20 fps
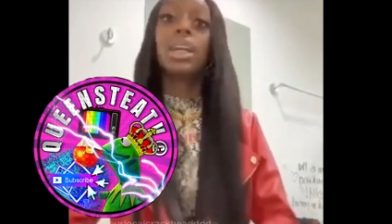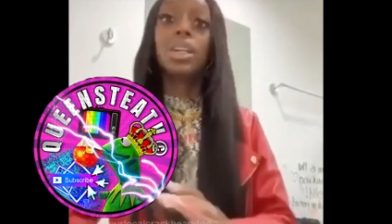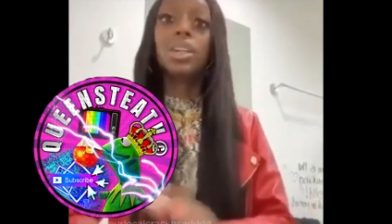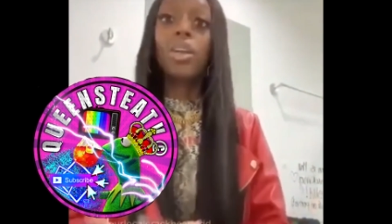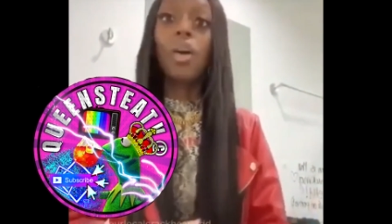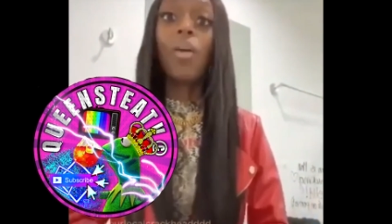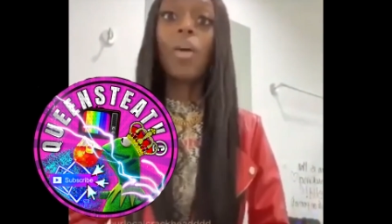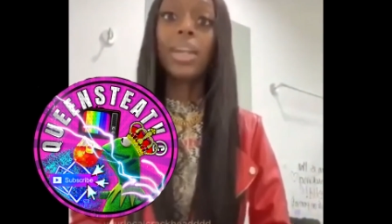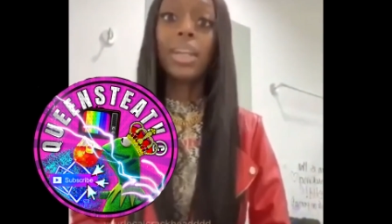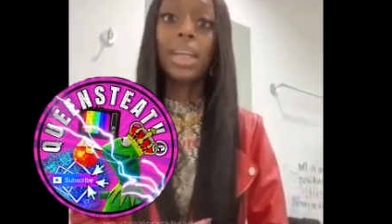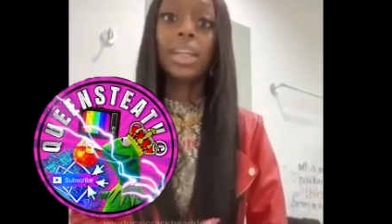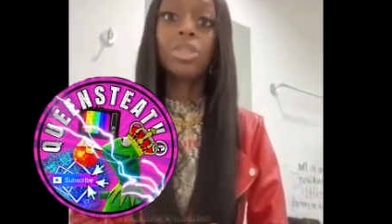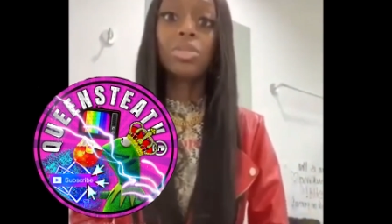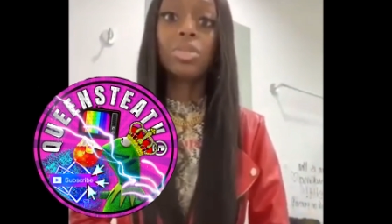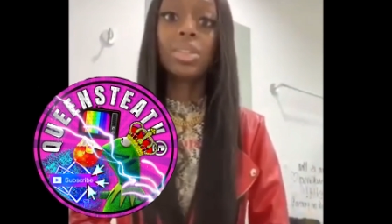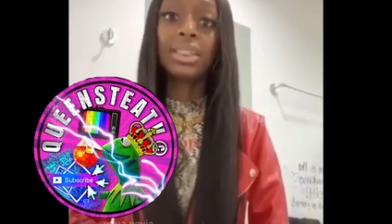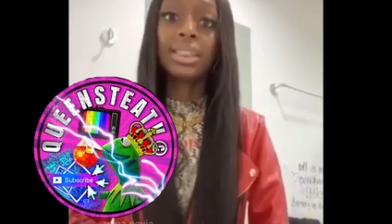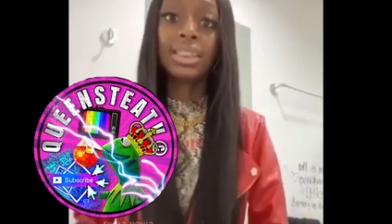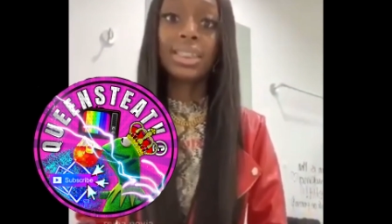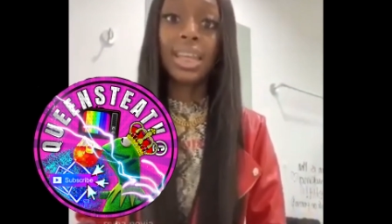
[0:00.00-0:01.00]
knowing that
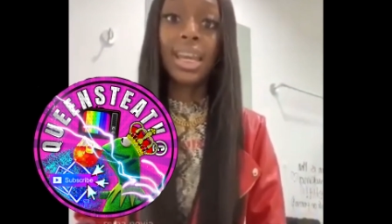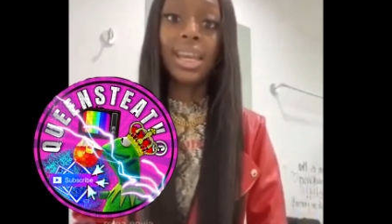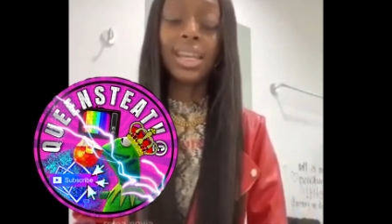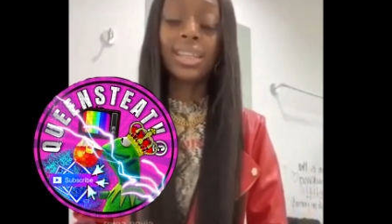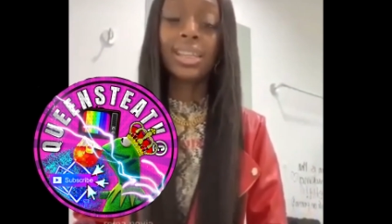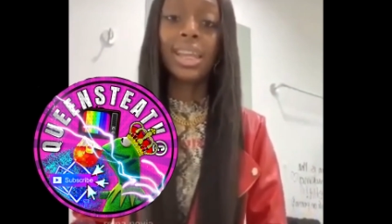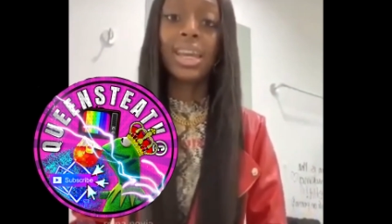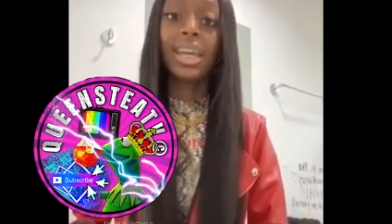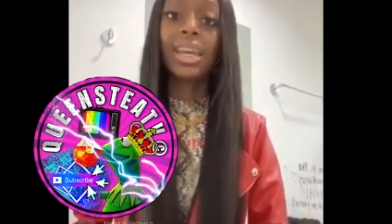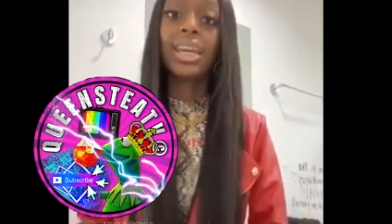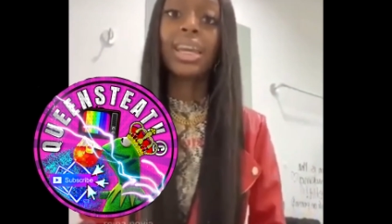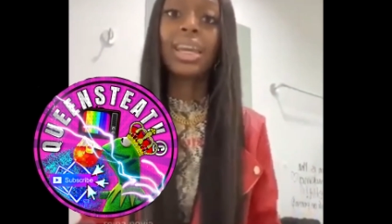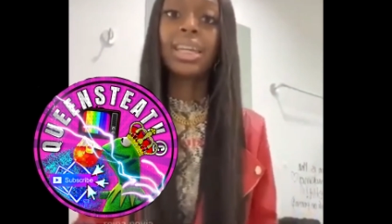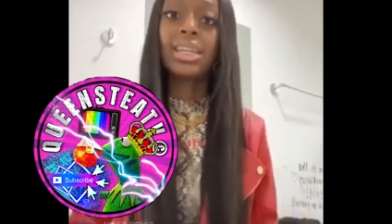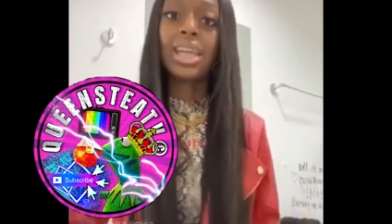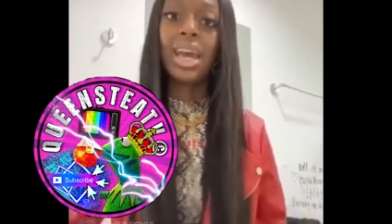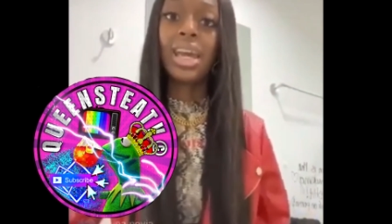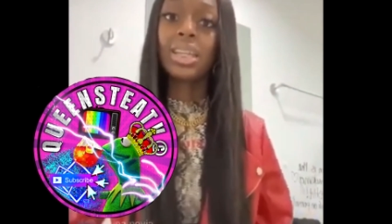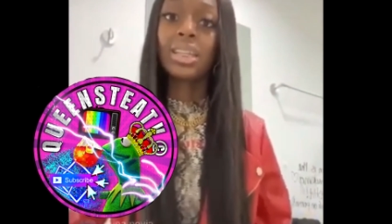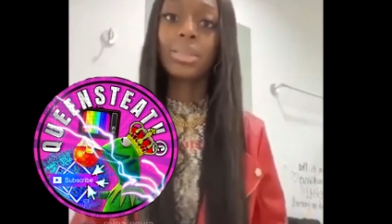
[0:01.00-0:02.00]
you just said that
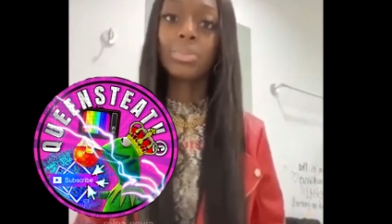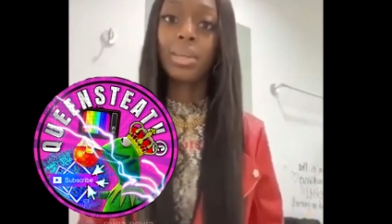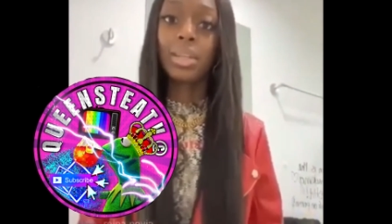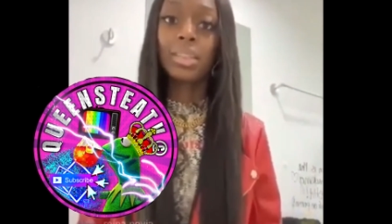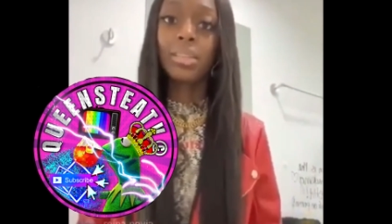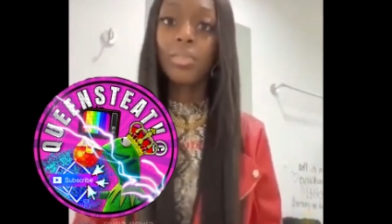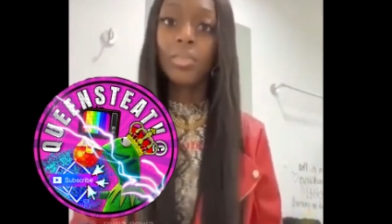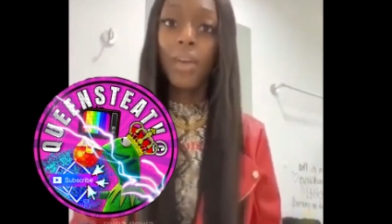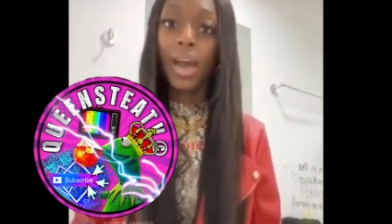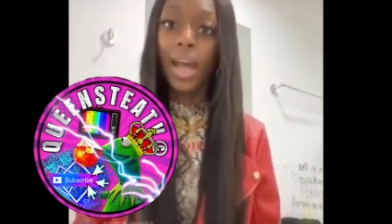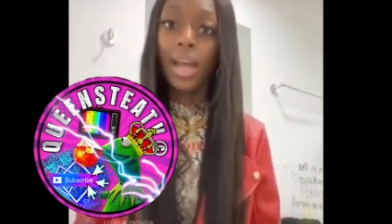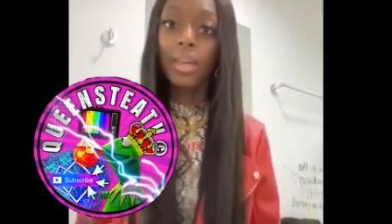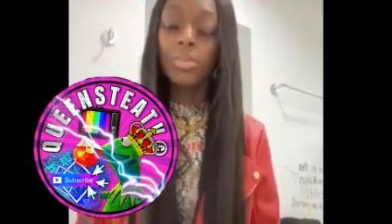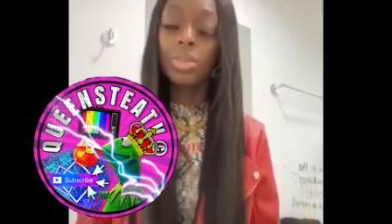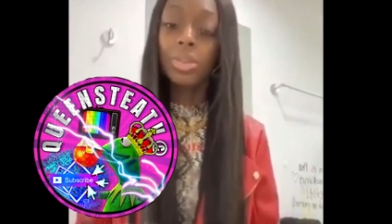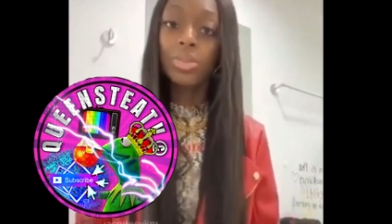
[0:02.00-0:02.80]
and not expect to fight.